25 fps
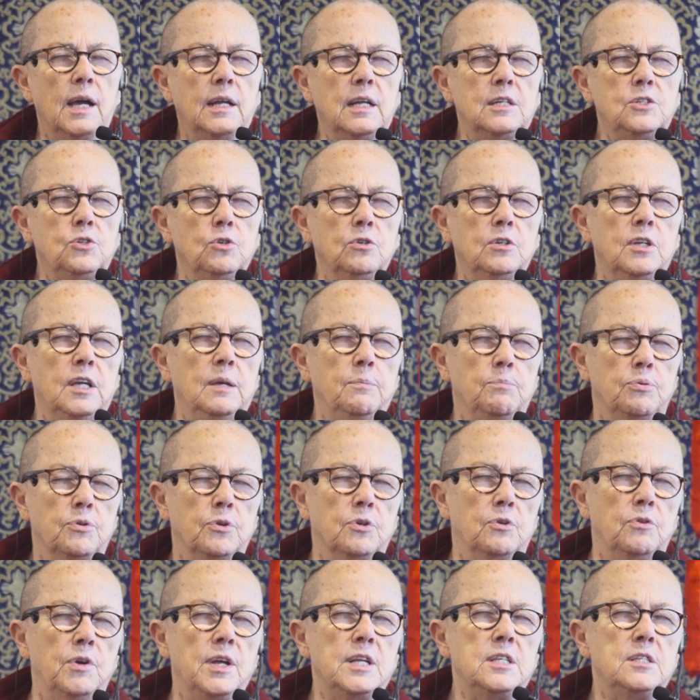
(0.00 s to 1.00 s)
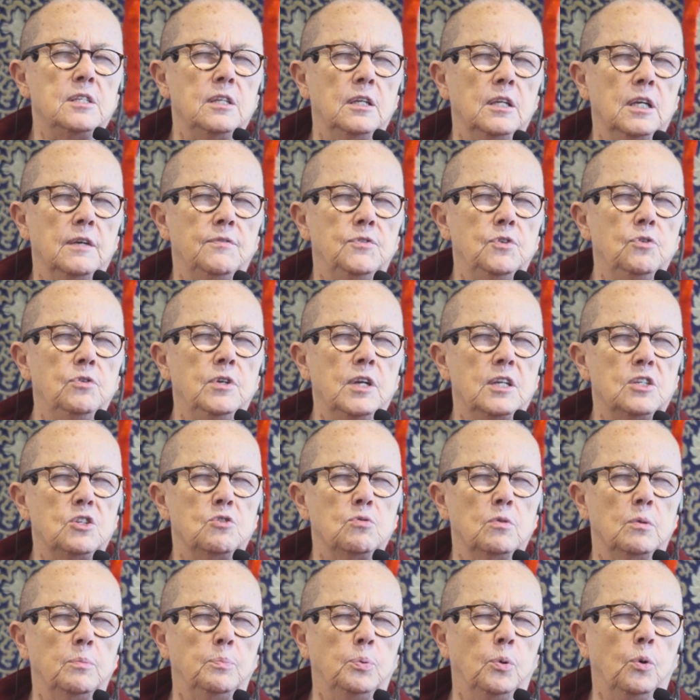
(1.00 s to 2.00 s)
and as you keep progressing, if you get
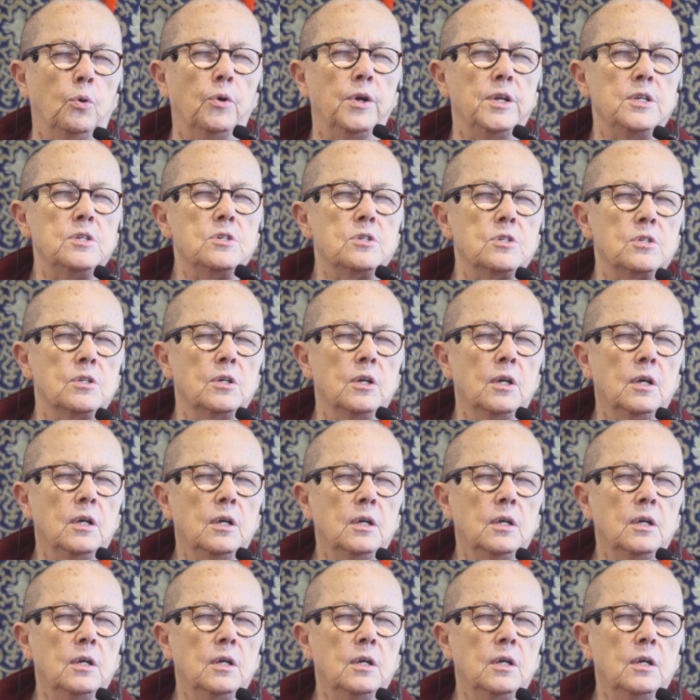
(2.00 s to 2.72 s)
to a point